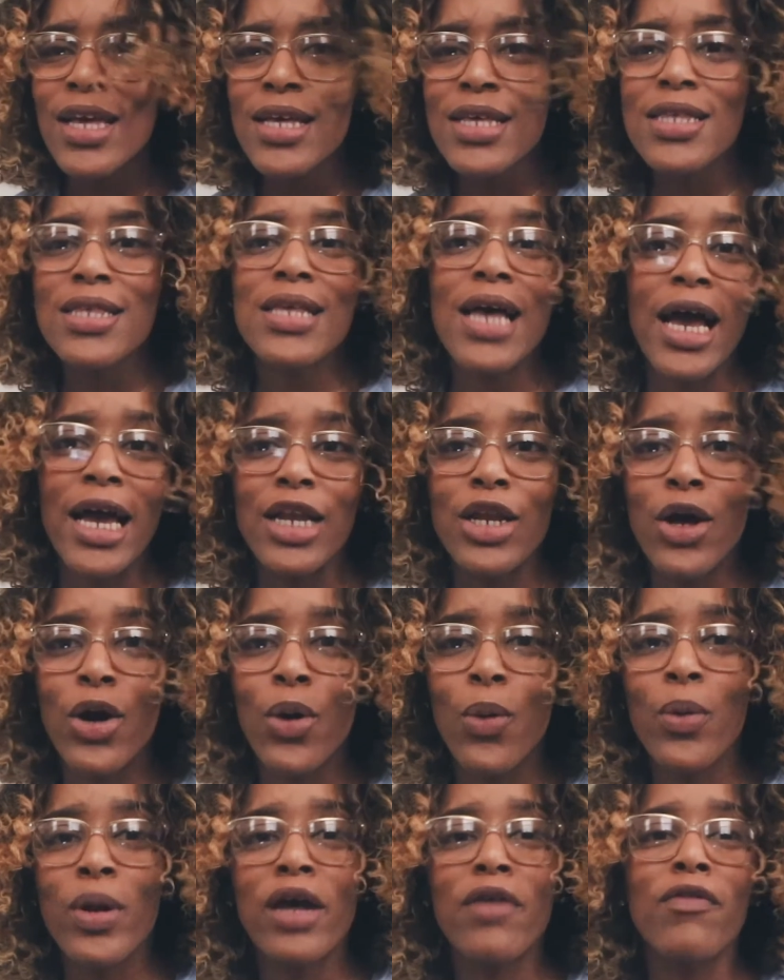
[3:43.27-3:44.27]
side
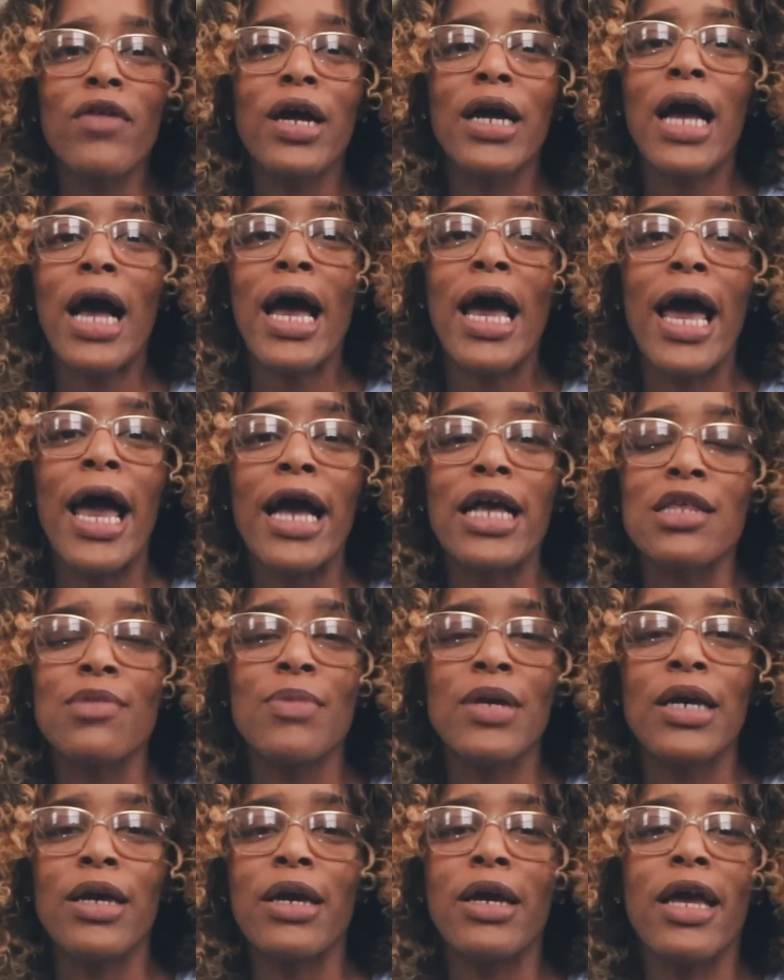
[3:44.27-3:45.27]
note, whenever a guy asks
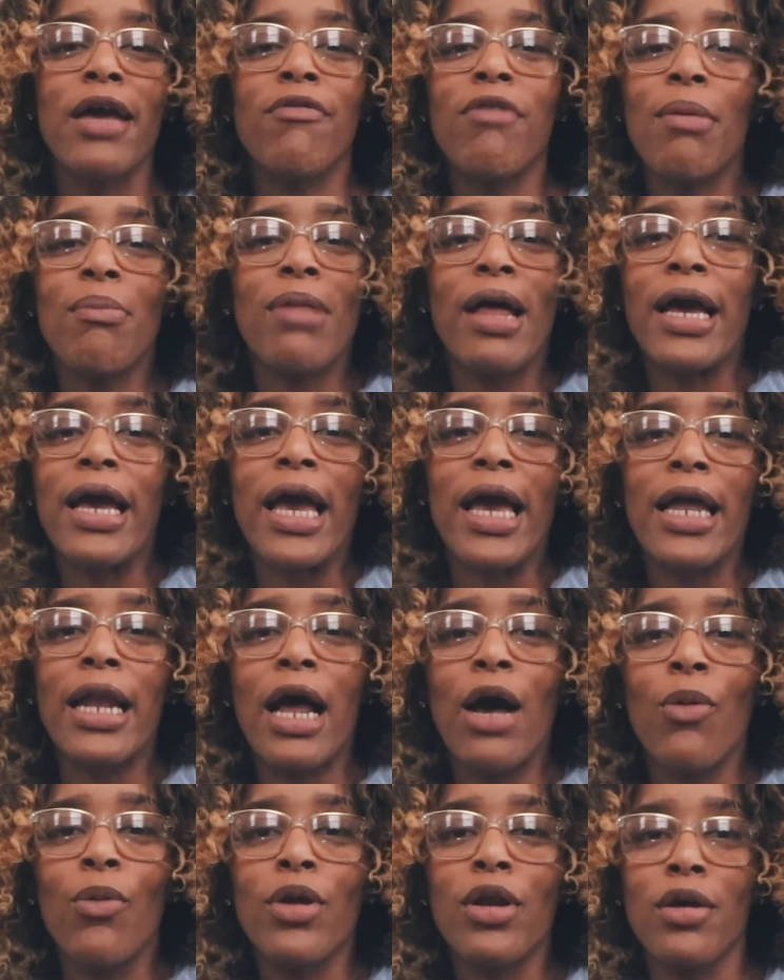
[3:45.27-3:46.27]
me if I'm like hanging
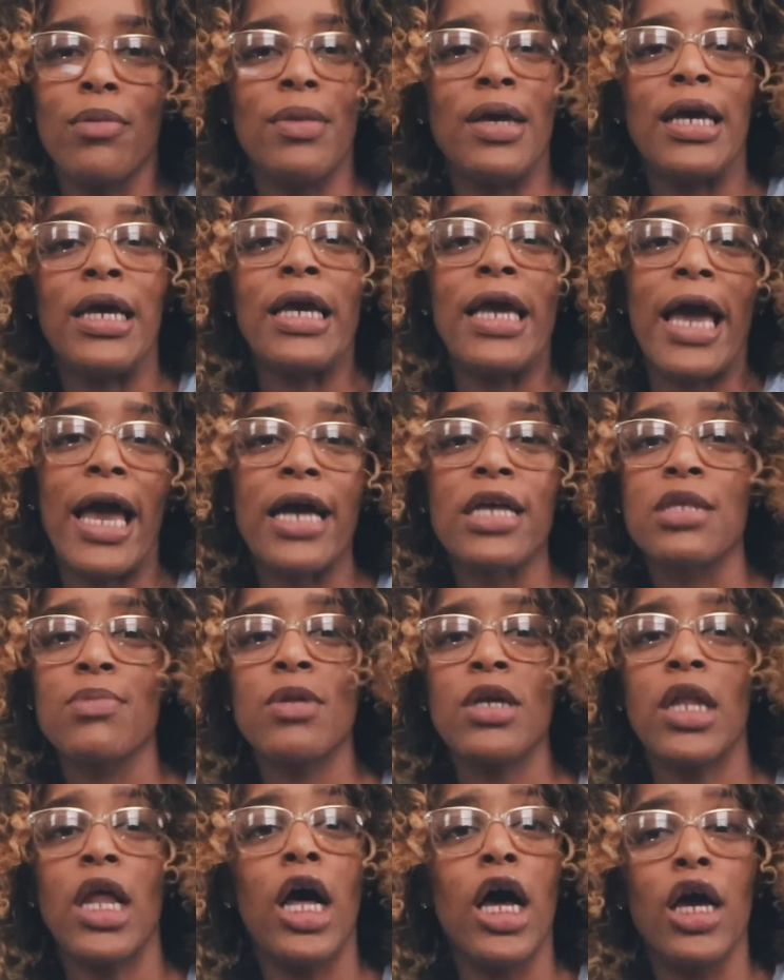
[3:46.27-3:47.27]
out with him and he asks
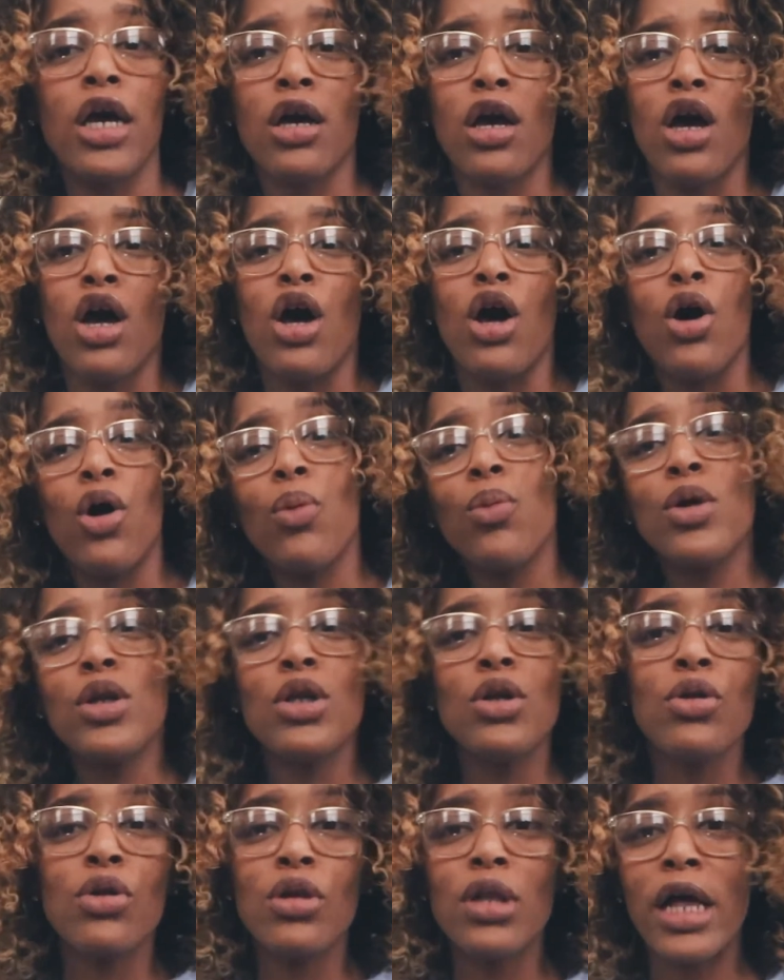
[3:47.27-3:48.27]
me like, oh, what
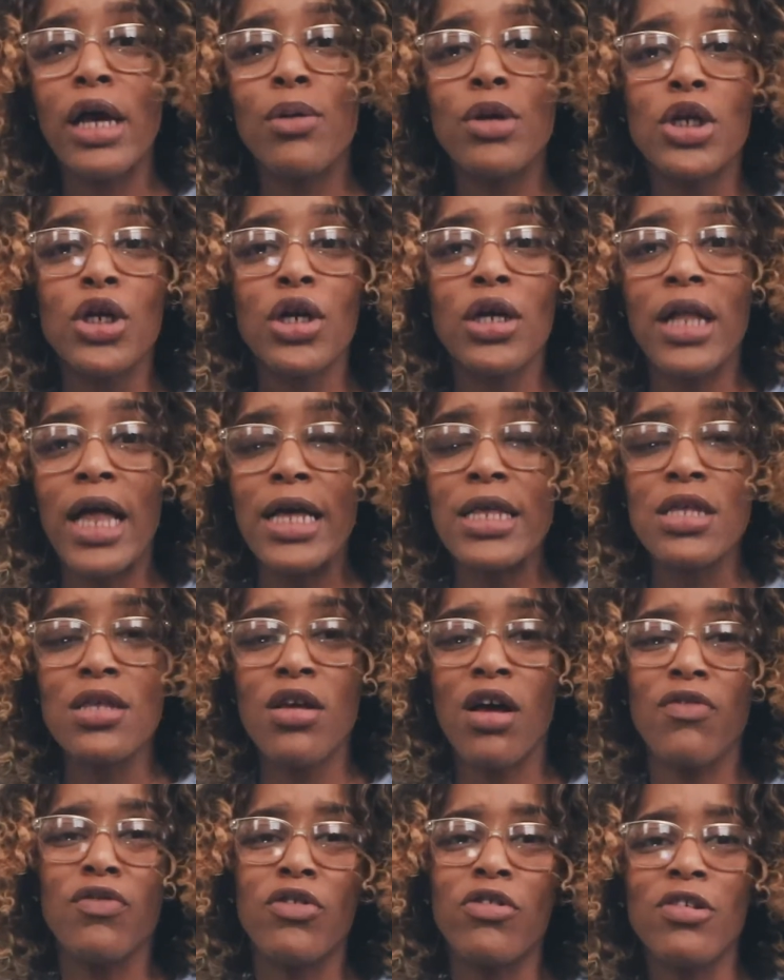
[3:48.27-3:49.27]
do you look like with your glasses
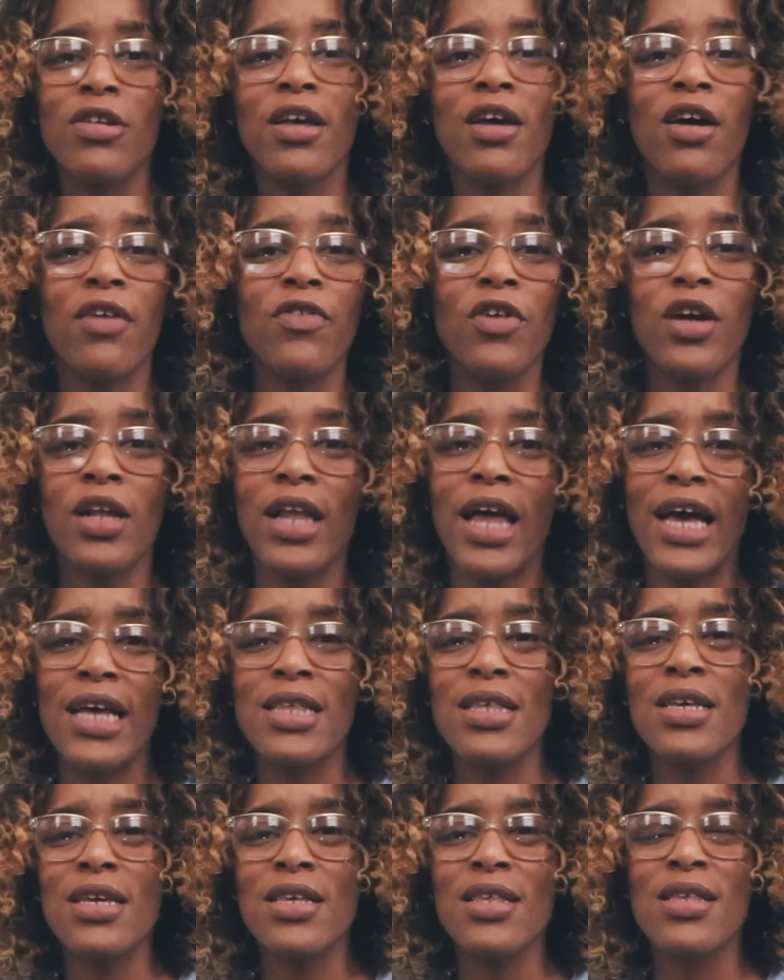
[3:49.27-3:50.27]
off, you should take off your
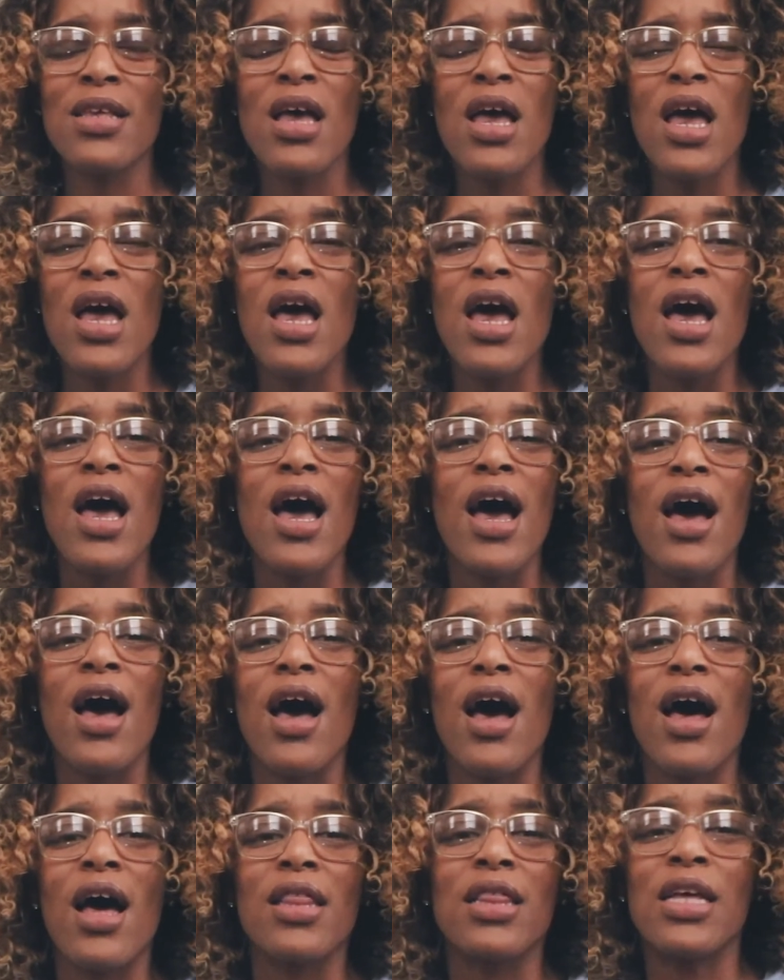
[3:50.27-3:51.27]
glasses,
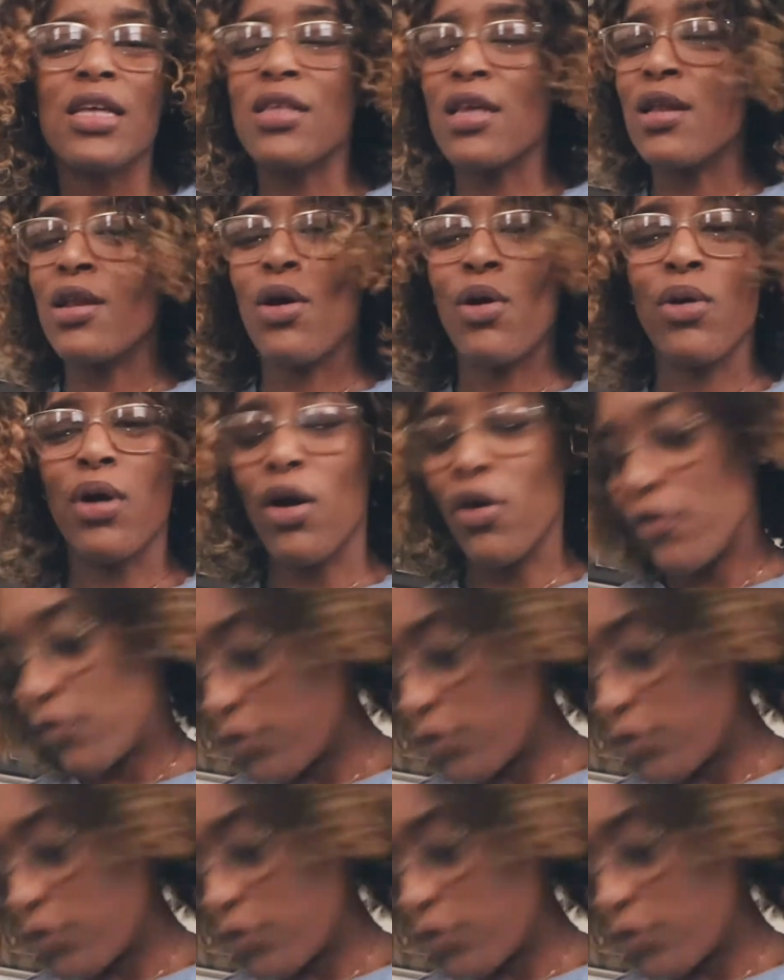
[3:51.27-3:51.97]
that's a no-go